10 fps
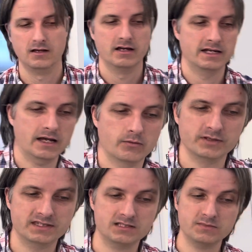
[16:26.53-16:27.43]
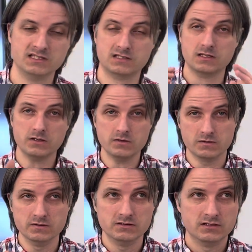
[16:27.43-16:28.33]
Now, what this means to
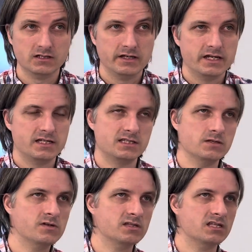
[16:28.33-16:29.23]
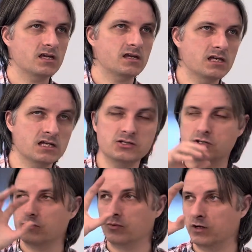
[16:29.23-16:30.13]
you is that you can take each
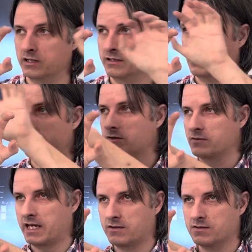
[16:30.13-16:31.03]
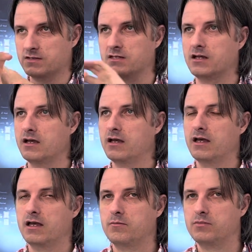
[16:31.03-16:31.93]
one of your layers,
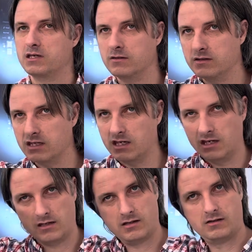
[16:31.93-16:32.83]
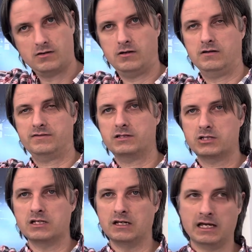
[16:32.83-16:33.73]
peel the ink off the
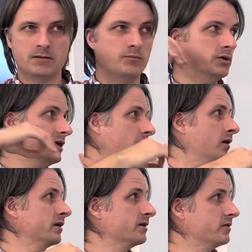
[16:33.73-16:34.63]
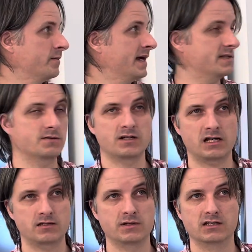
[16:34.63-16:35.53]
sheet, and put it on your master
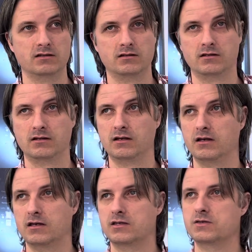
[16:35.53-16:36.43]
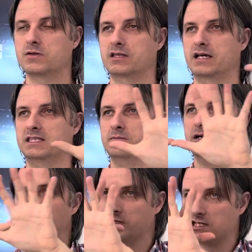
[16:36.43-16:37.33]
document. You can line them
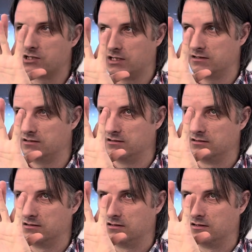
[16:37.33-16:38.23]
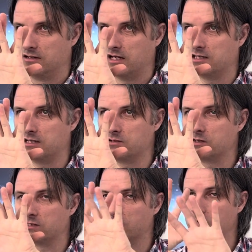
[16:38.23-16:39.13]
up with each other, and then you
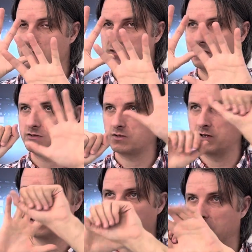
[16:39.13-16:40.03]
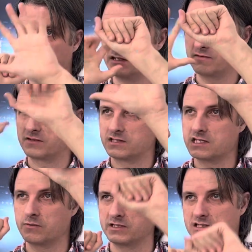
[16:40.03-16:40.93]
can turn those layers on and off in different
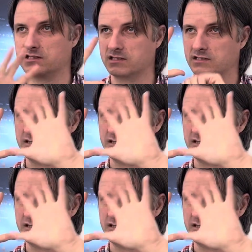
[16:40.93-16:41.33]
sequences.